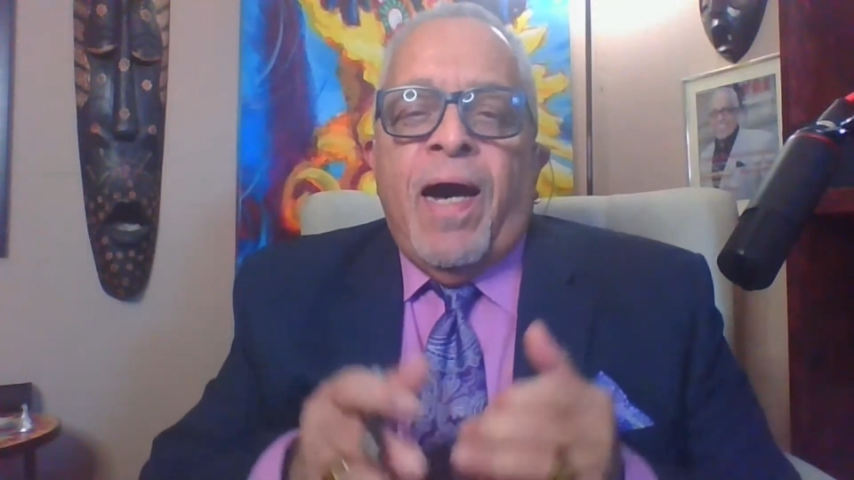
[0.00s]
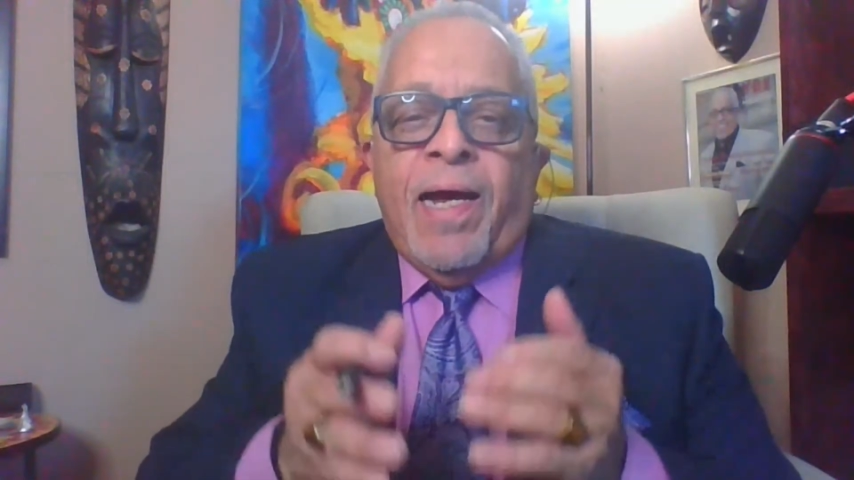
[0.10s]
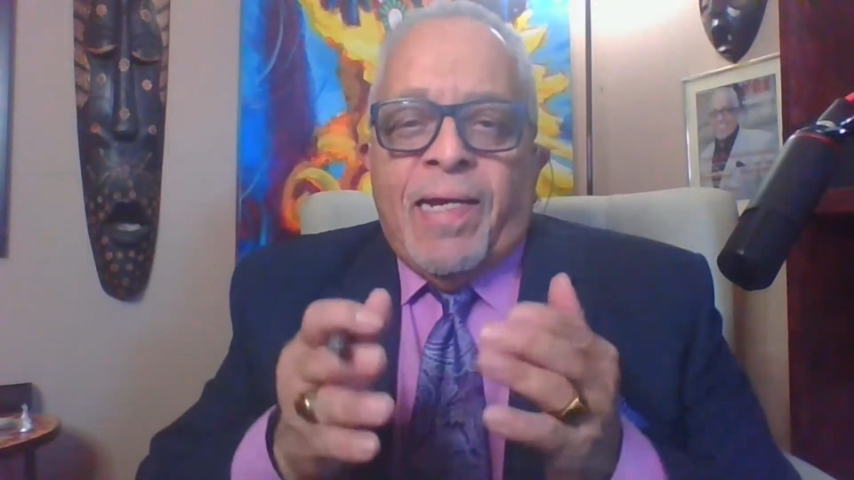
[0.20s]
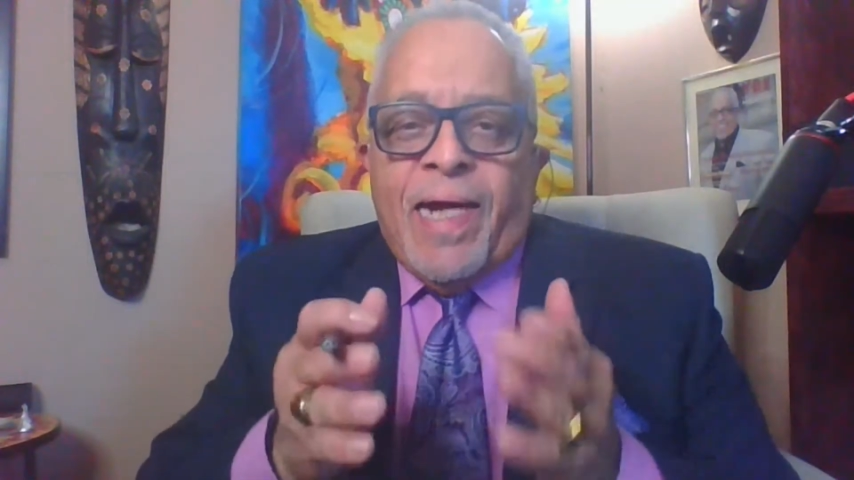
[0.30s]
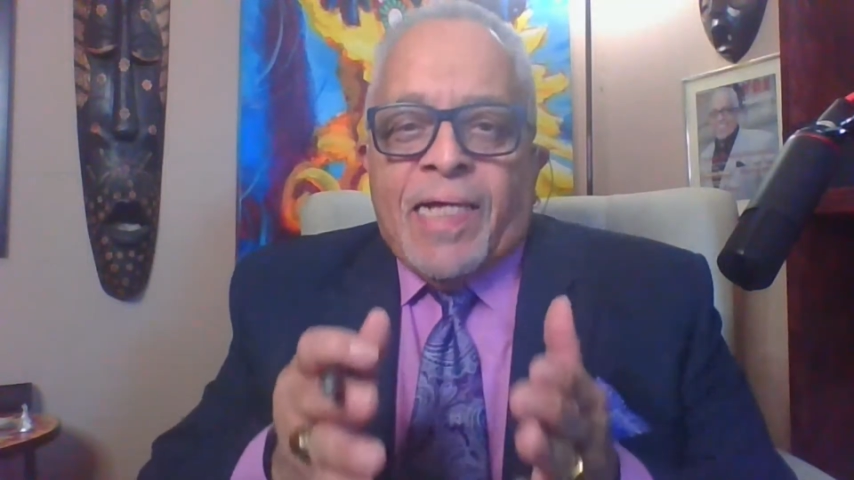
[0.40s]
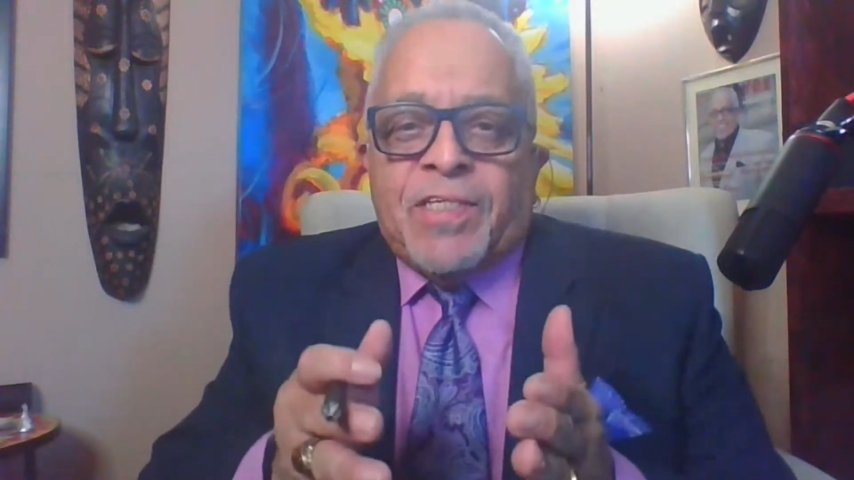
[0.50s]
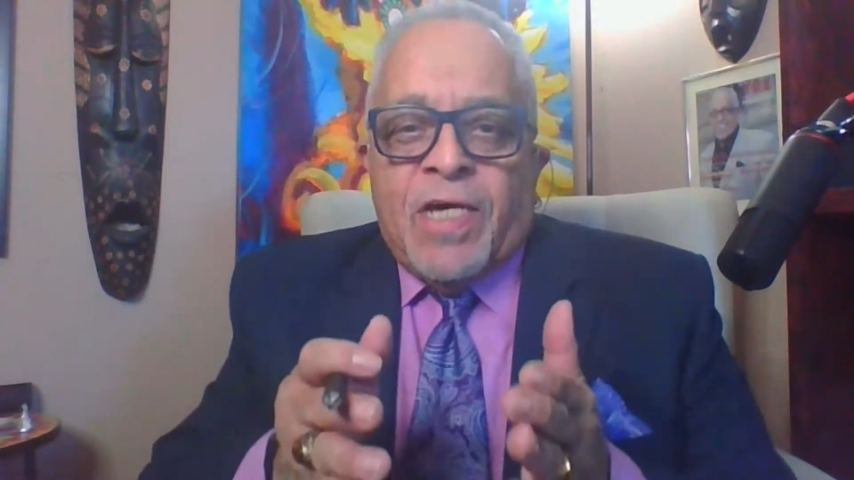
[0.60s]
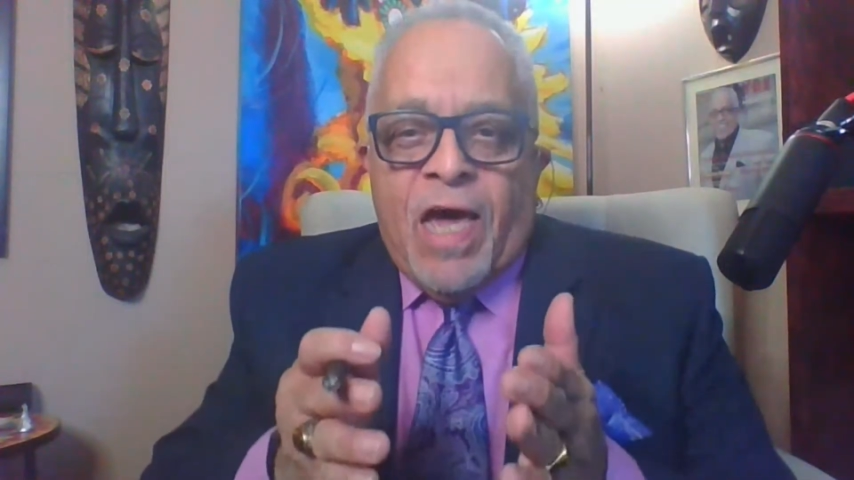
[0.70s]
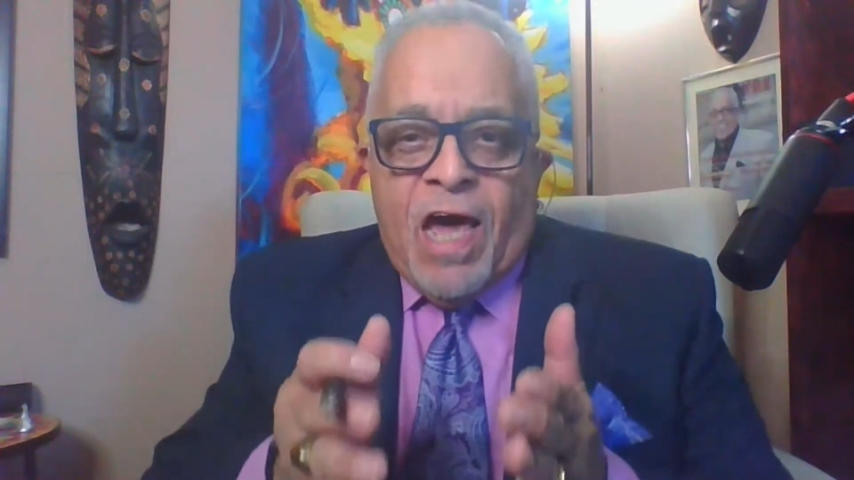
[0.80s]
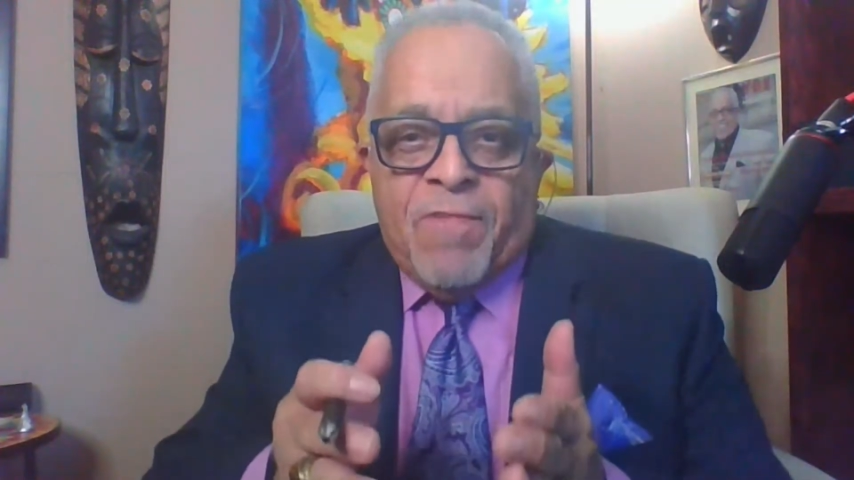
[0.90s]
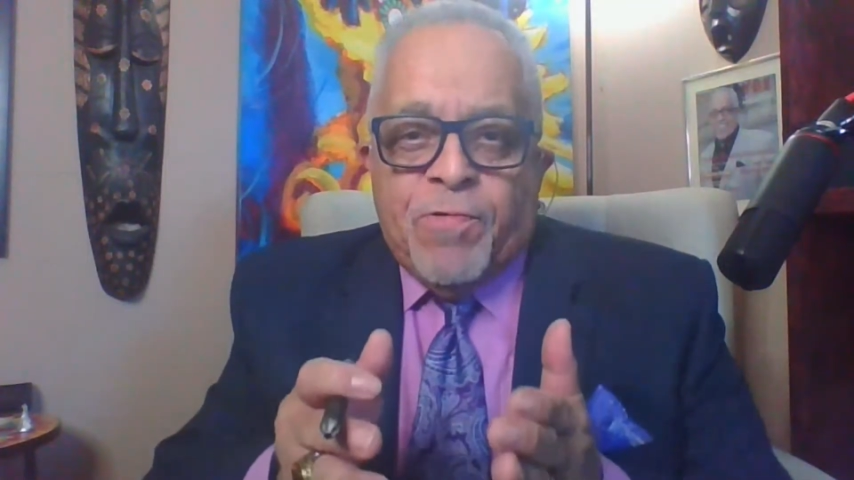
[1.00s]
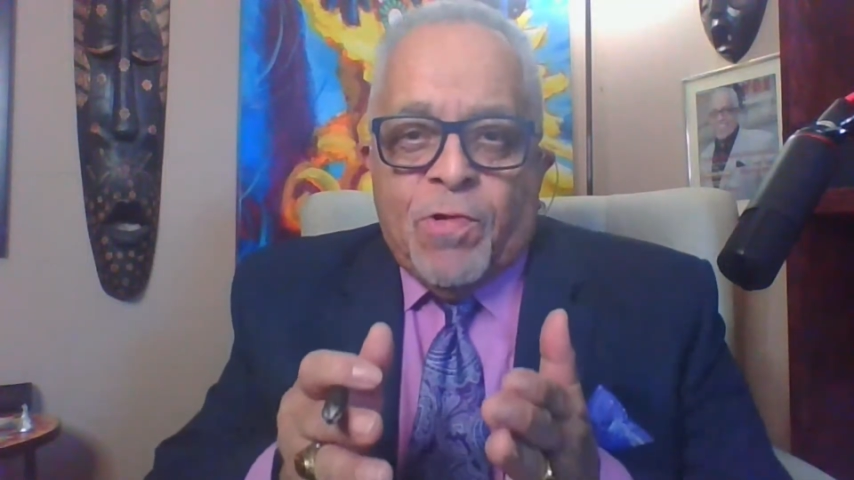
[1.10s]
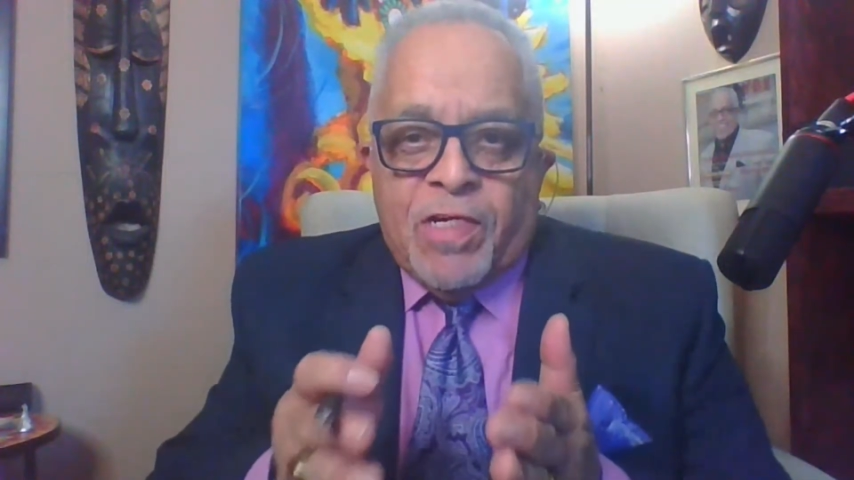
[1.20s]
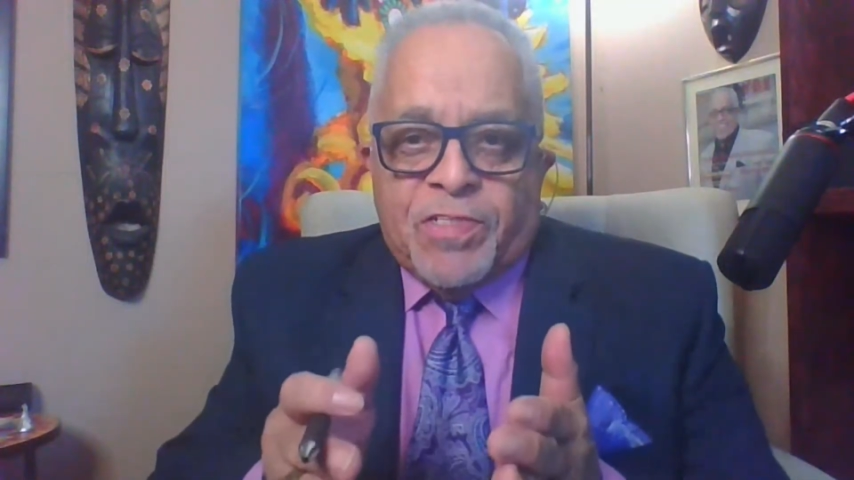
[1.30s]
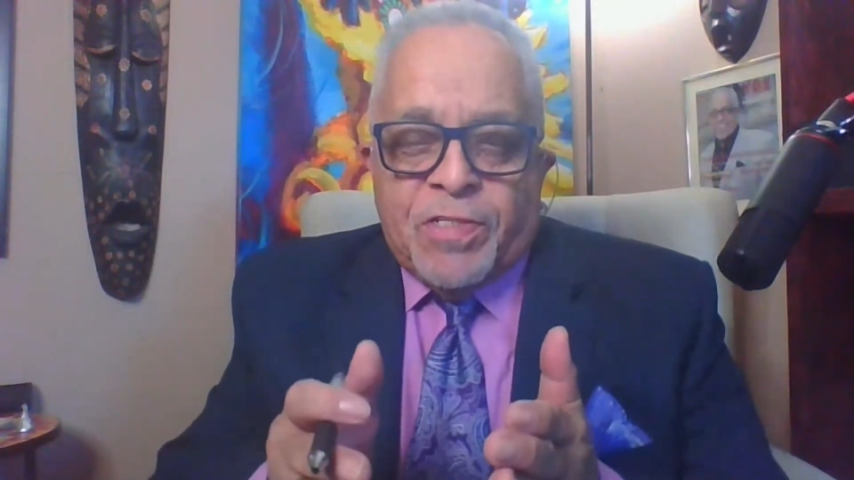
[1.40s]
I'd like to have you
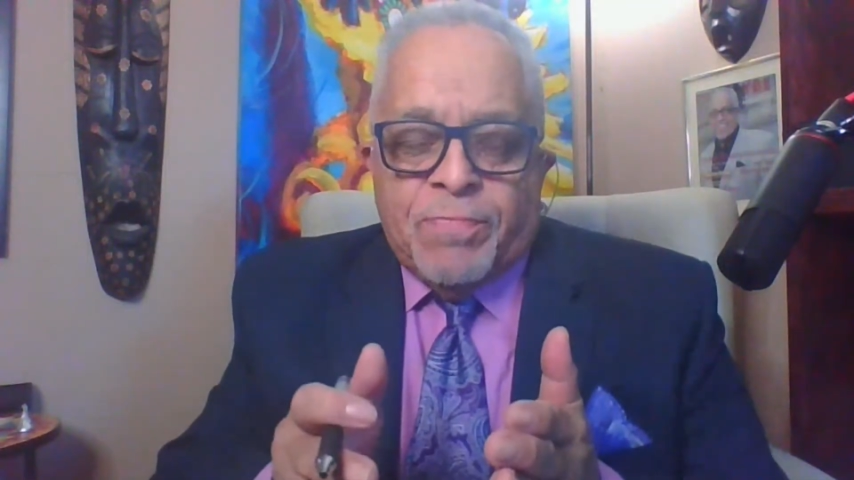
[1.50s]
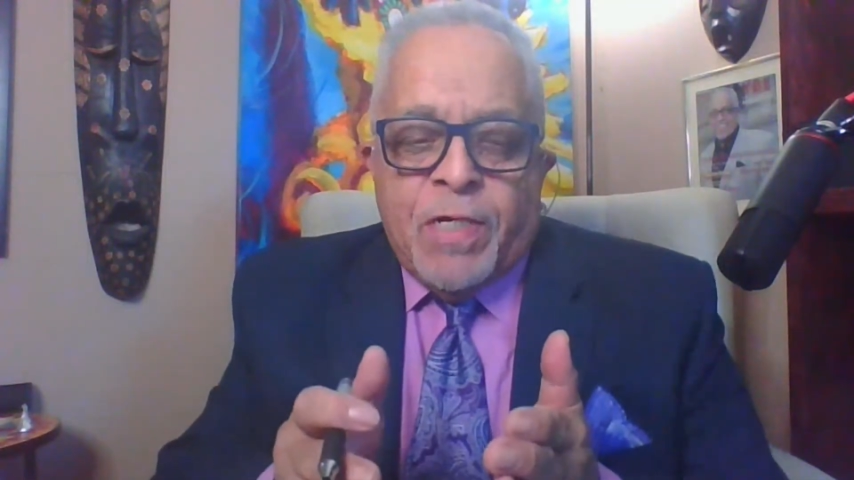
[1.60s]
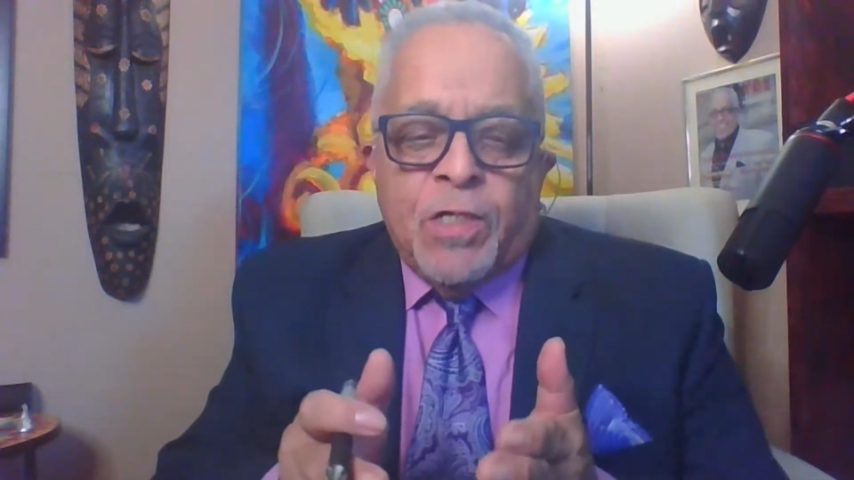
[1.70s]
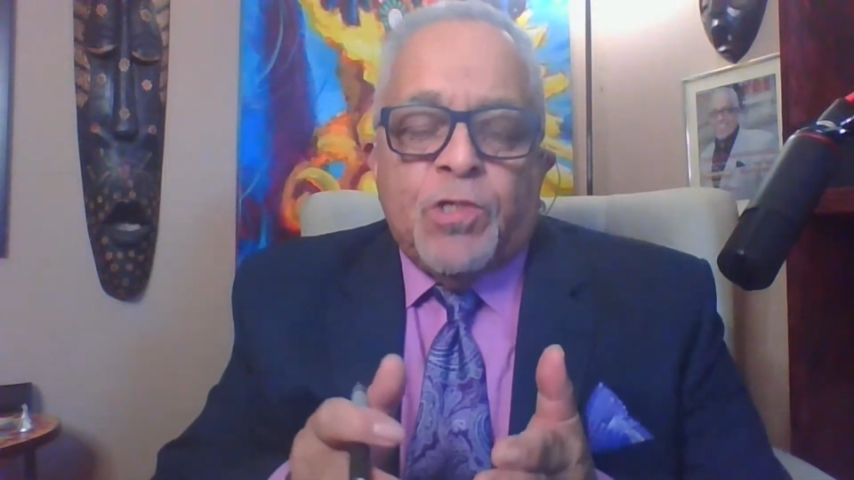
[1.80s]
listen